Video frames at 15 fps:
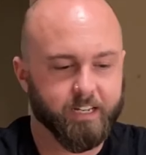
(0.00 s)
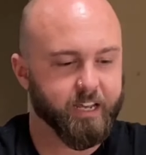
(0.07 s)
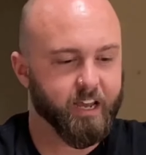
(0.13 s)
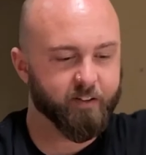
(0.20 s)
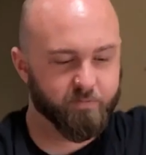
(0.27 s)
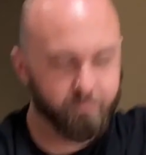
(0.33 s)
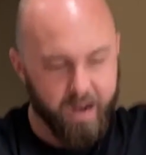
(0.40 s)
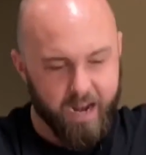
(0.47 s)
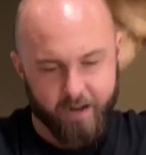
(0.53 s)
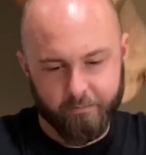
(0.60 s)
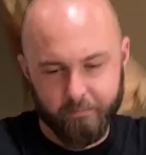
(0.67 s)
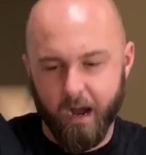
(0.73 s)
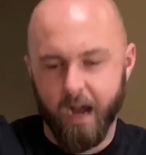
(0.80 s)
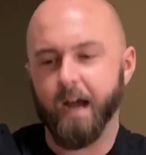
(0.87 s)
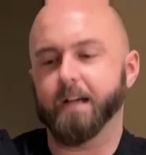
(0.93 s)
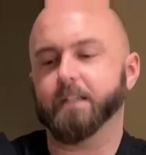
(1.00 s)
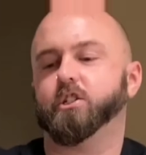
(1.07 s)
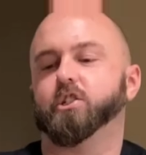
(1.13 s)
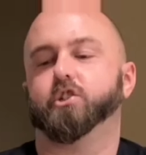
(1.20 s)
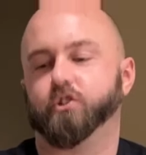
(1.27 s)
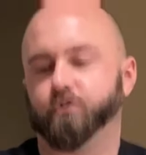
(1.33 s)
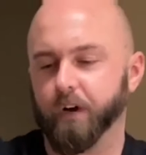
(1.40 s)
Give me my
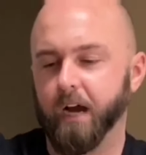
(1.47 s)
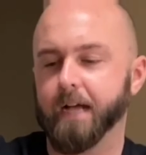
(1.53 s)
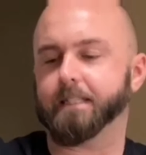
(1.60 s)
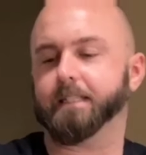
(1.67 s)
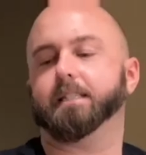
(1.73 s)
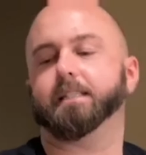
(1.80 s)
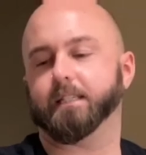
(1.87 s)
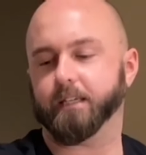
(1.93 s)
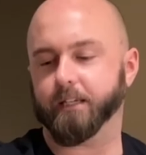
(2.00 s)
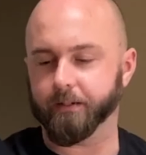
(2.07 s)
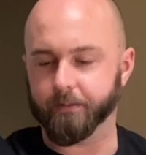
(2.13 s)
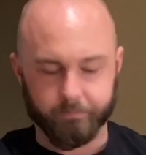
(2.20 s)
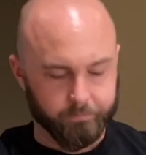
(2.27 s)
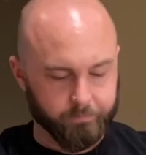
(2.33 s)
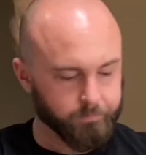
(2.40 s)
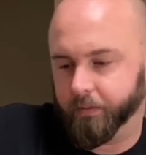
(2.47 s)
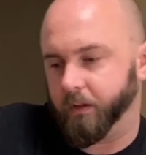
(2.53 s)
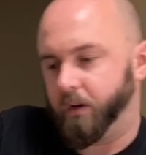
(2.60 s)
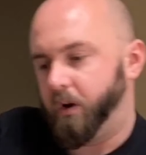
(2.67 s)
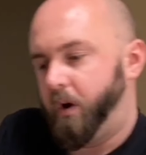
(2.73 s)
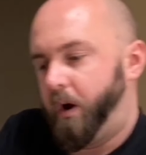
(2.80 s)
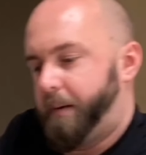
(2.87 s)
struts!
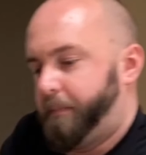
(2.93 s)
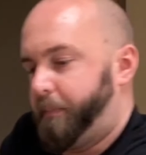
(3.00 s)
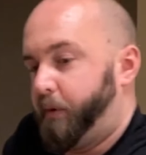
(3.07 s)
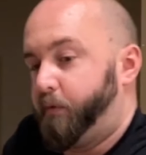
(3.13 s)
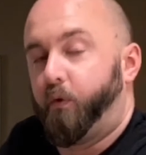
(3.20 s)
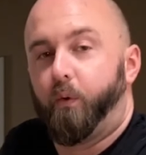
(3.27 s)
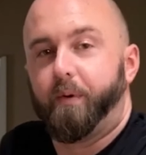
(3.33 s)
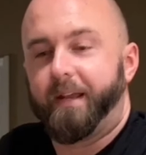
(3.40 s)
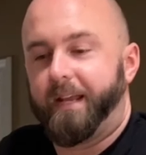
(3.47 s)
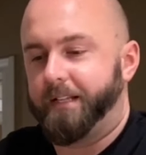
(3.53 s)
Alright, before we